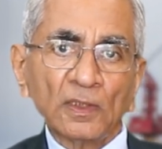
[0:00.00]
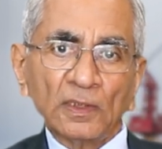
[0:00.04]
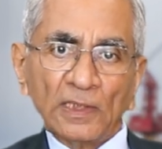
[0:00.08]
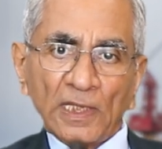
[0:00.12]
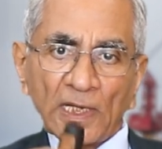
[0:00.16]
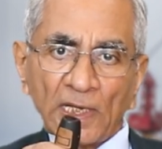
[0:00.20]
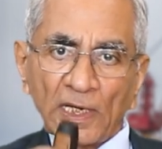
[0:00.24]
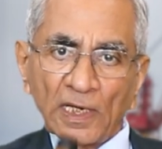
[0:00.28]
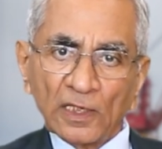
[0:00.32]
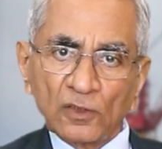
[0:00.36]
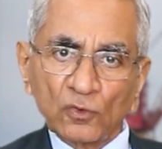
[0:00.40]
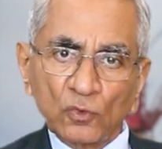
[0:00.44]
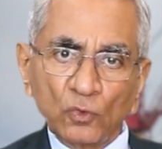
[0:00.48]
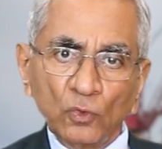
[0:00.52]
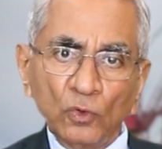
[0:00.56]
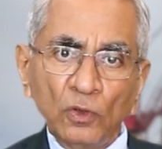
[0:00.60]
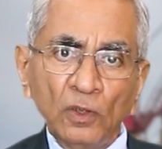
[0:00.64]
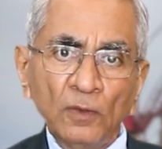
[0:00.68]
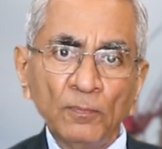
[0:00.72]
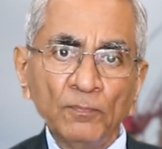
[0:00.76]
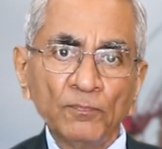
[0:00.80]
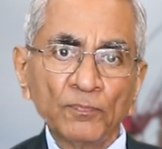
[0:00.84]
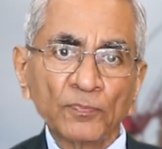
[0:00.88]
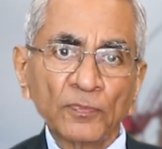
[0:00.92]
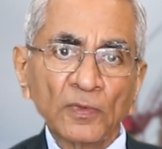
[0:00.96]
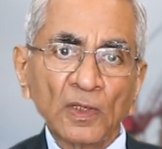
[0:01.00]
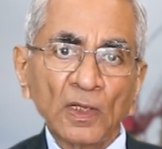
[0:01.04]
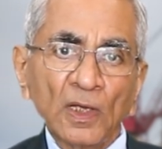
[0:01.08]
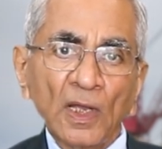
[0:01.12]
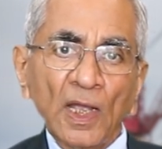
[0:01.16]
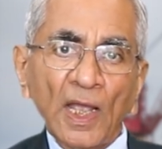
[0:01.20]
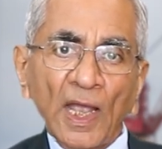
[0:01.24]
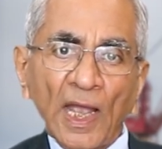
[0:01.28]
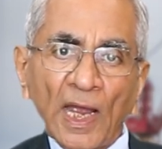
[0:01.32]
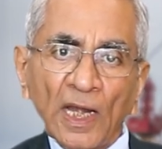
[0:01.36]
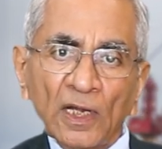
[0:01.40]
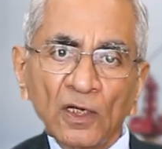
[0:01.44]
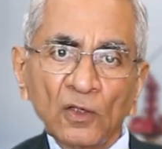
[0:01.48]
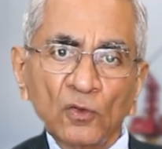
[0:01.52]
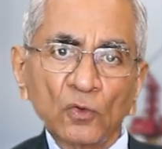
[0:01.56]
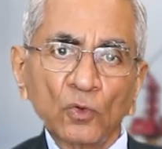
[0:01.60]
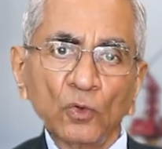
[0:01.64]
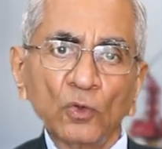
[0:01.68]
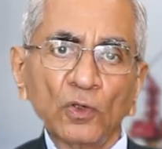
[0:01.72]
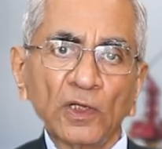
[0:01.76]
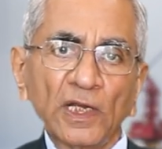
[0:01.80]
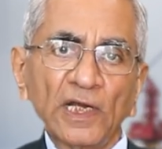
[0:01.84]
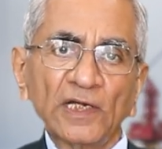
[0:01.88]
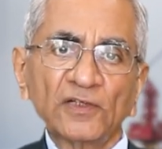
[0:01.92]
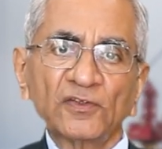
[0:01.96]
they get cooled and
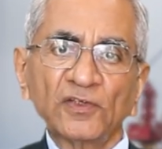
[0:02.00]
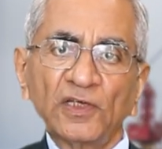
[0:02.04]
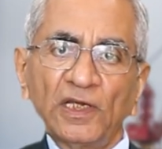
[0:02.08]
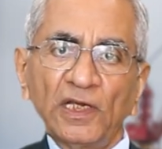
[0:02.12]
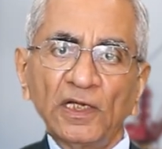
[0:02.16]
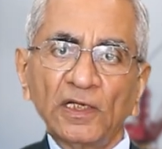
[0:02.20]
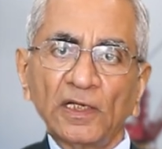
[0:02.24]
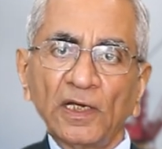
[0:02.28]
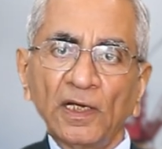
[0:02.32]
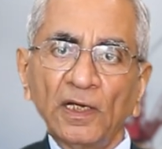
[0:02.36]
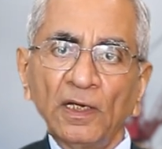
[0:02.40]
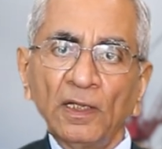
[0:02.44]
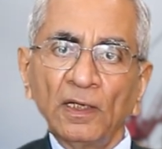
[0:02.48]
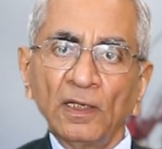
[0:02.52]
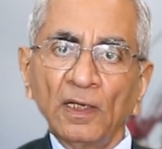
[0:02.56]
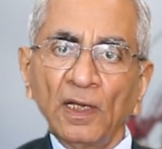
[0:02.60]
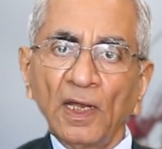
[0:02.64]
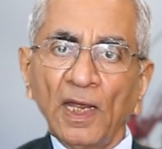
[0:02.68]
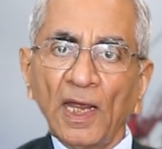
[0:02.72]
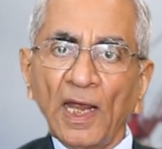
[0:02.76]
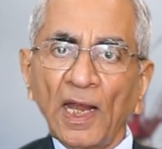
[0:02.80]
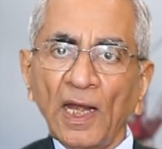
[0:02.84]
crude gets heated